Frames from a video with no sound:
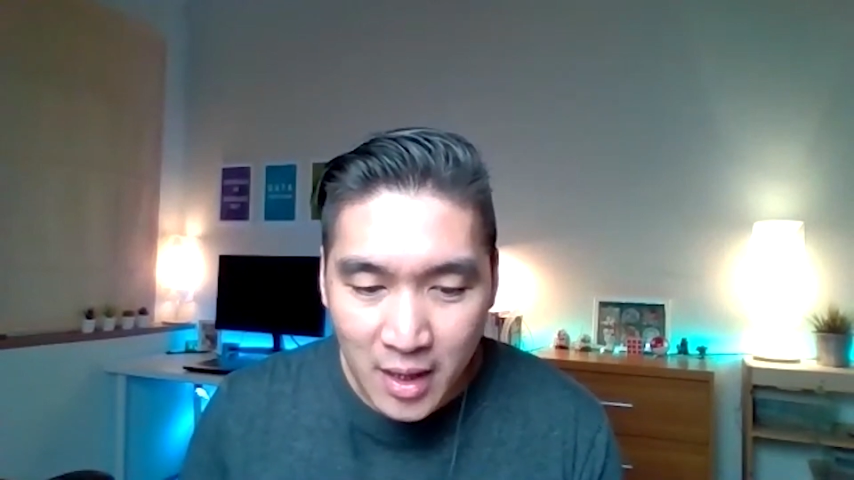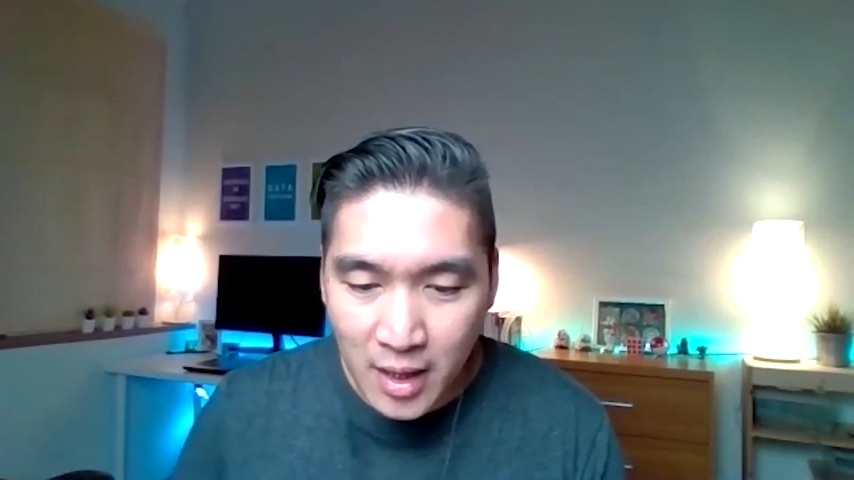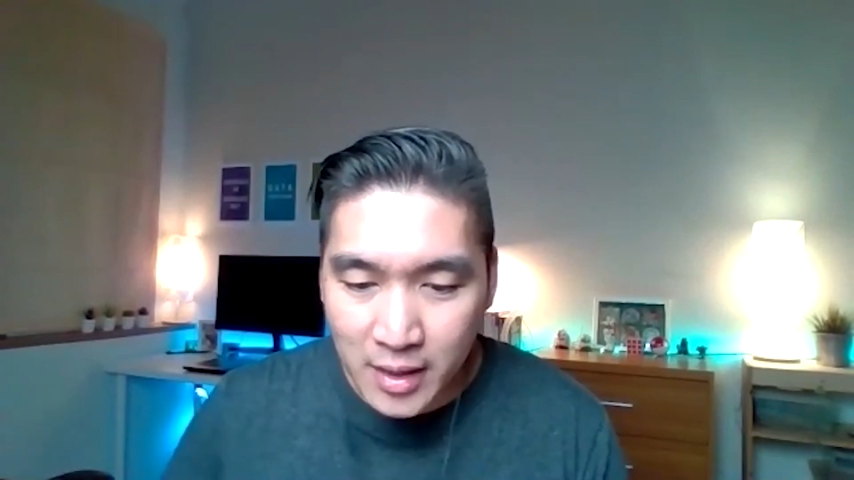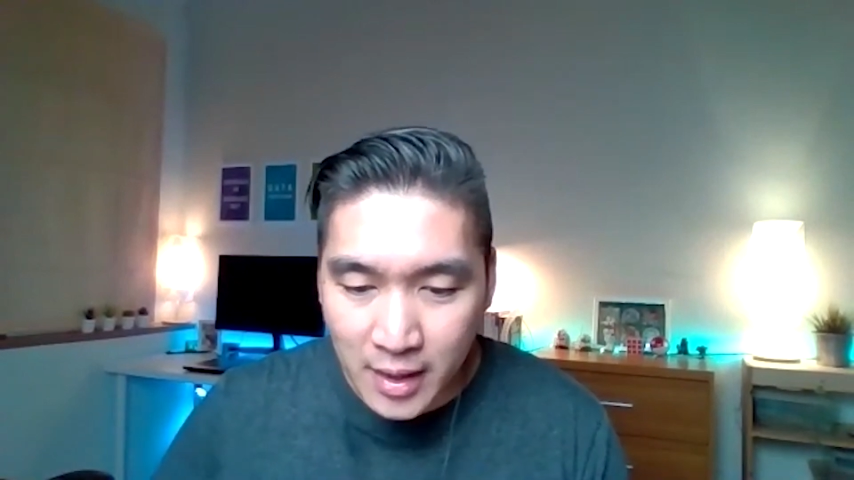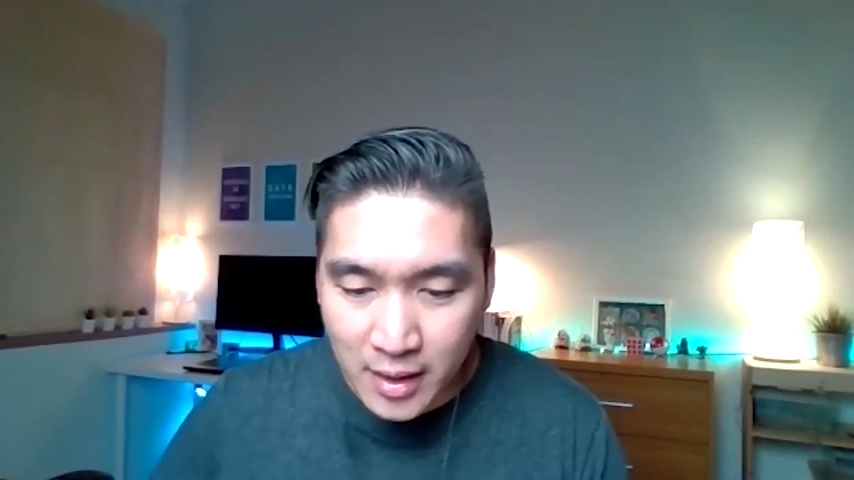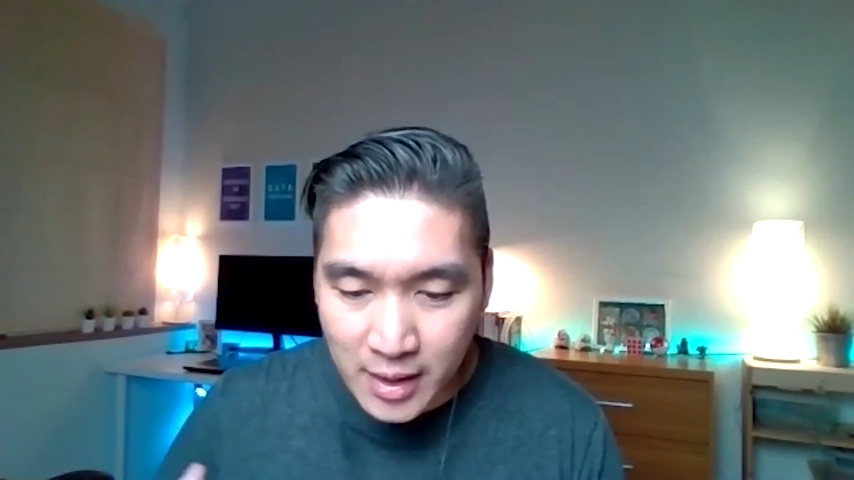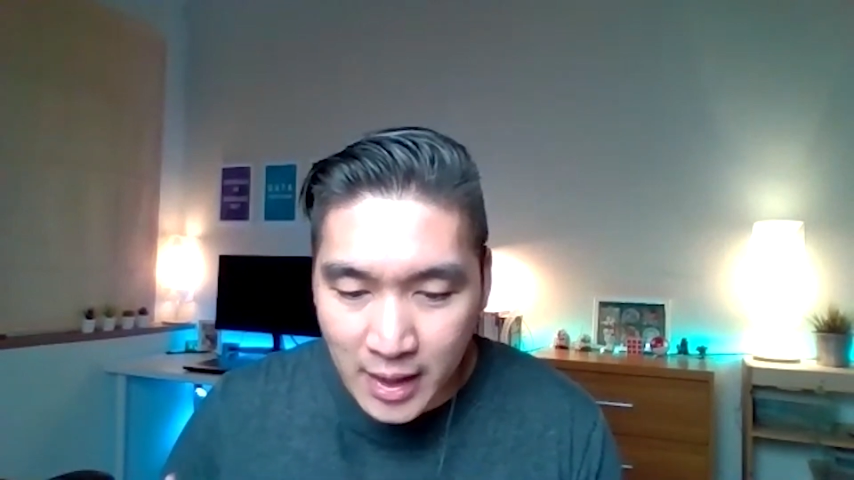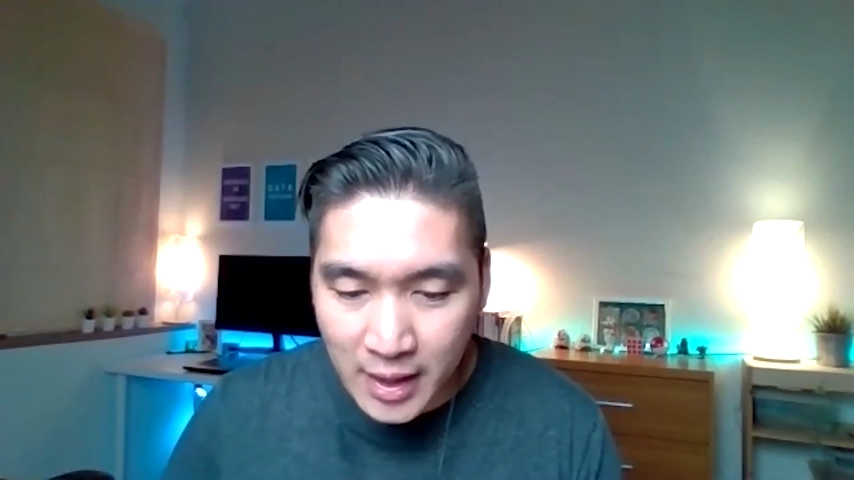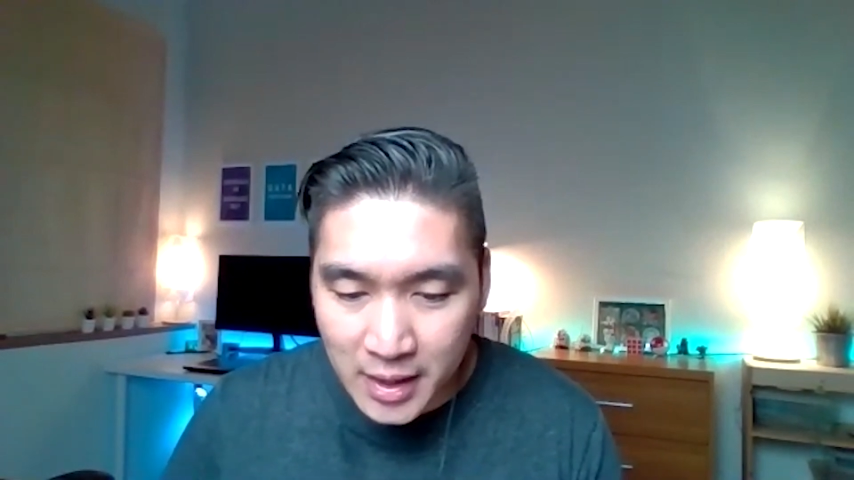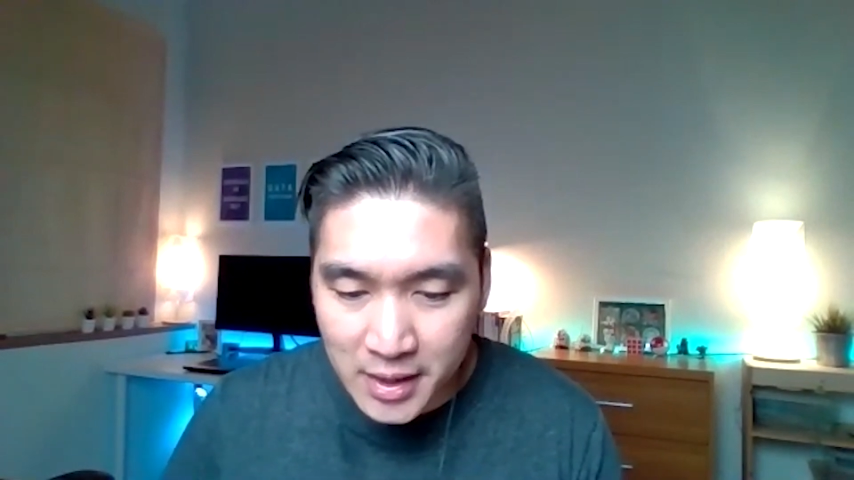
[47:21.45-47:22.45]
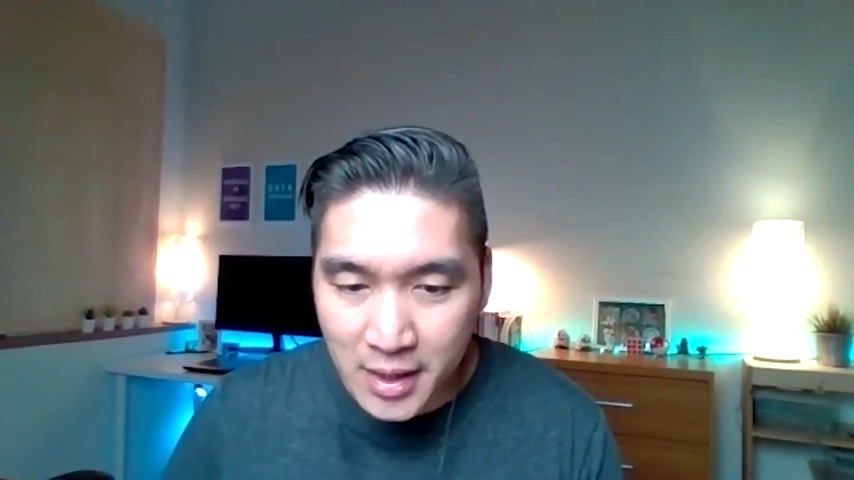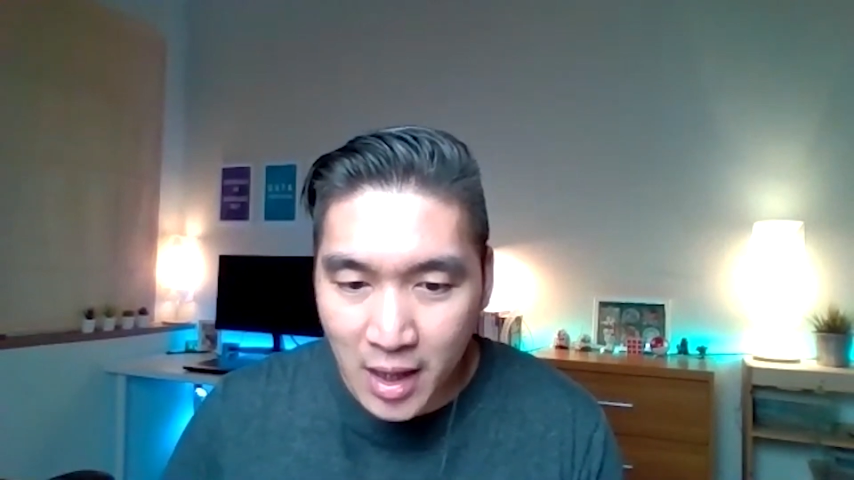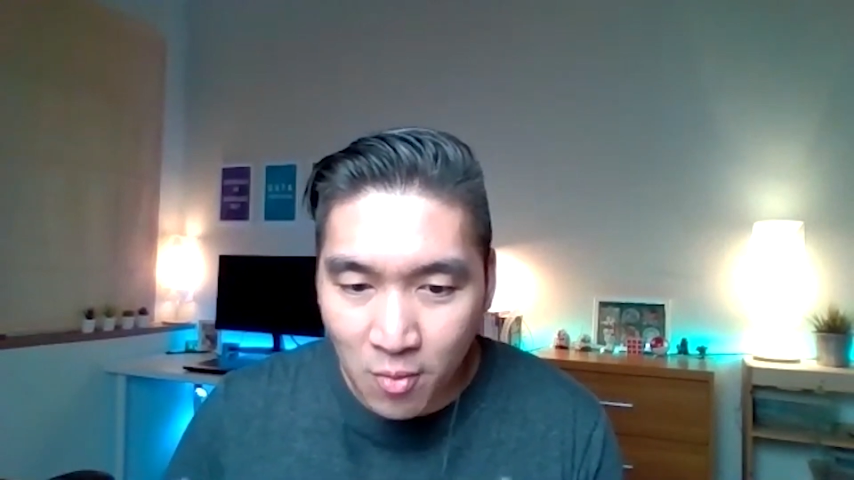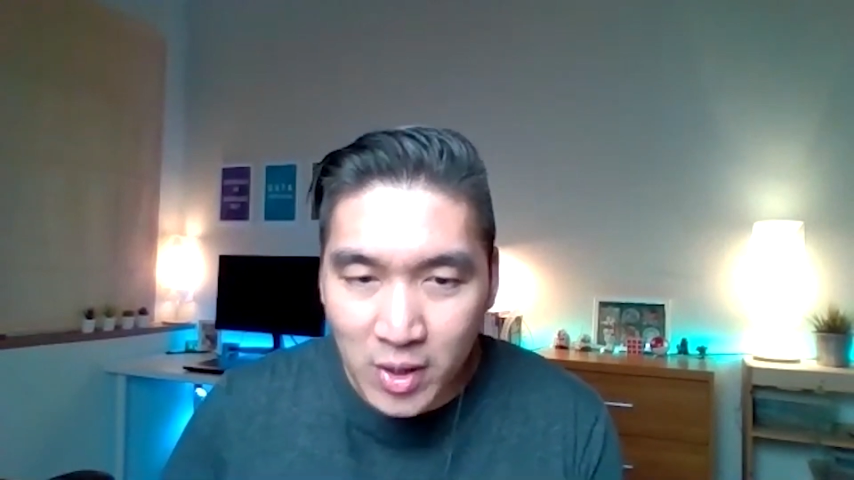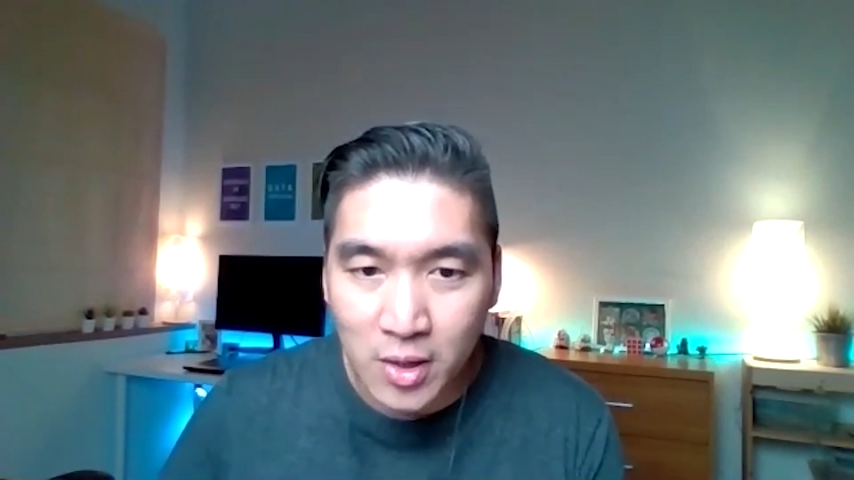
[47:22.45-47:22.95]
and then the thing is i
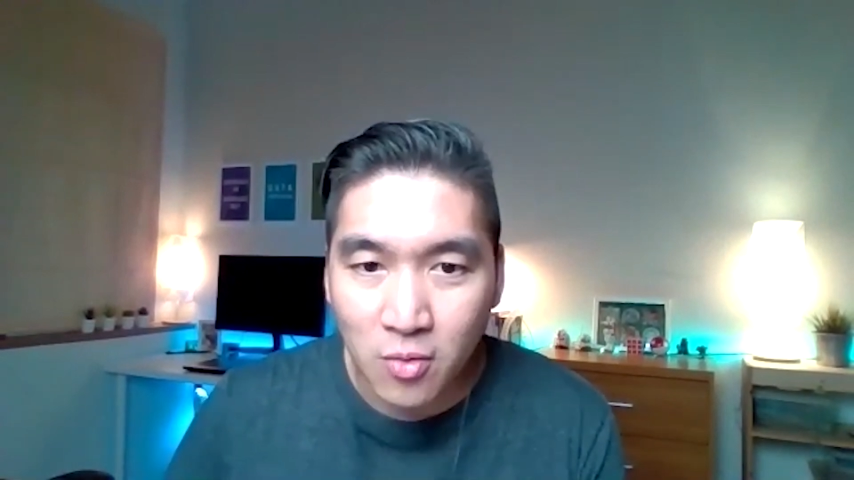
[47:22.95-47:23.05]
want to know